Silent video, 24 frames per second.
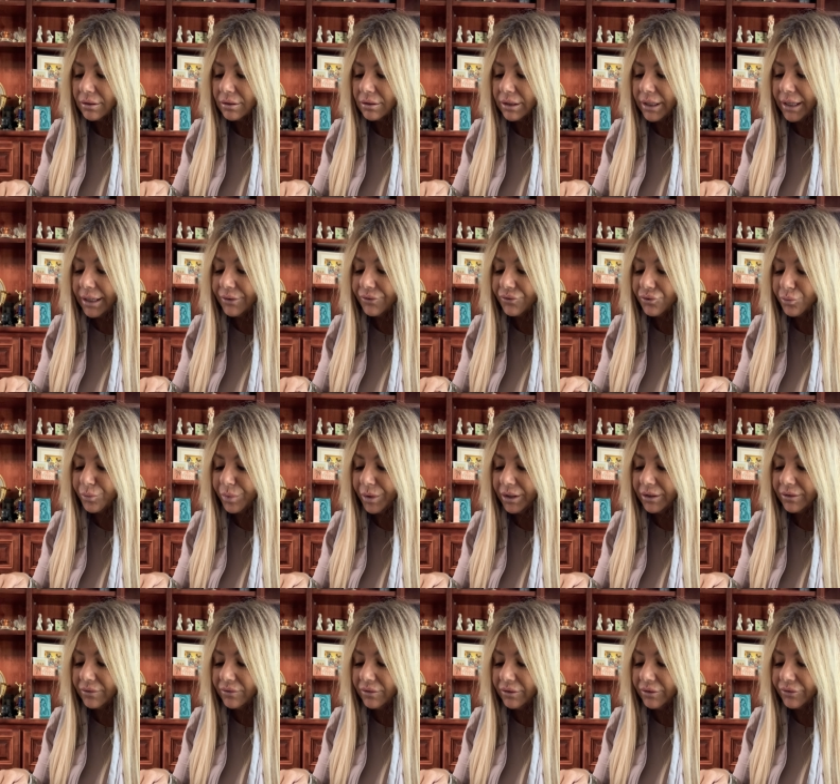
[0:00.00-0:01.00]
Cancer,
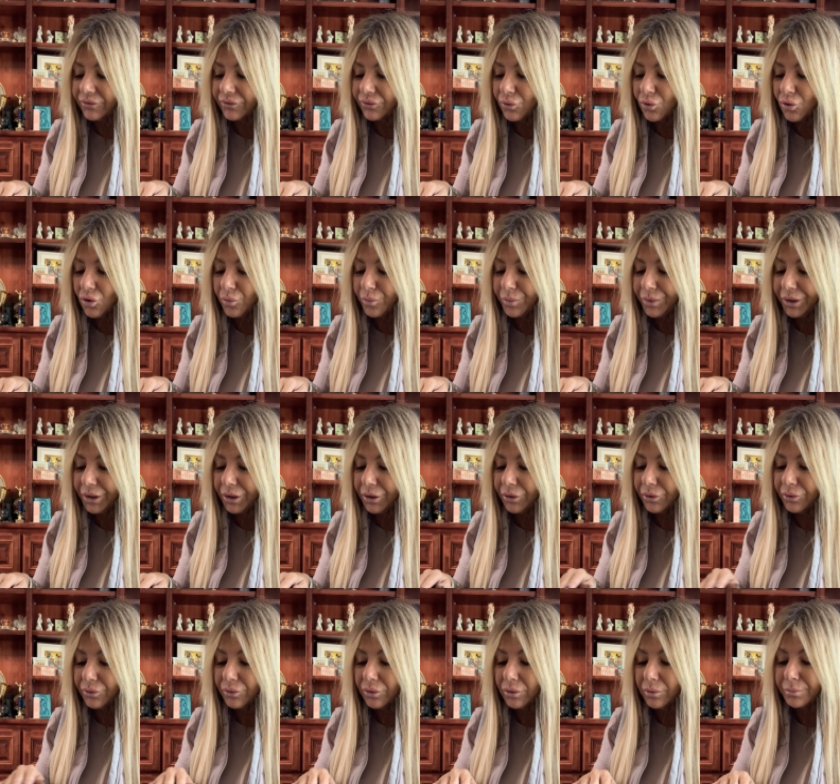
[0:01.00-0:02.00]
Pisces,
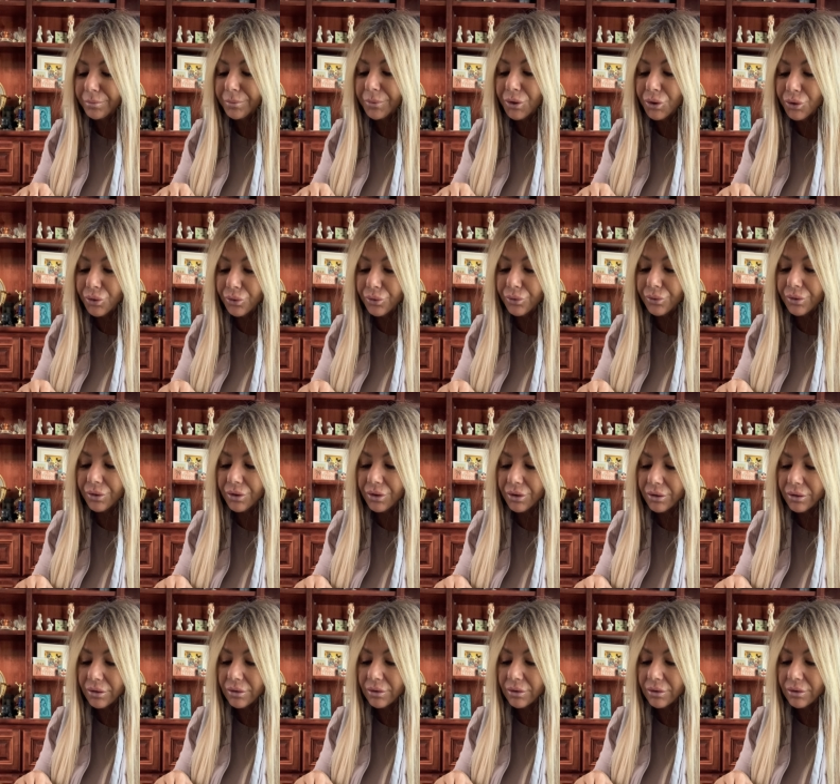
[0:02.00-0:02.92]
Scorpio, Moon.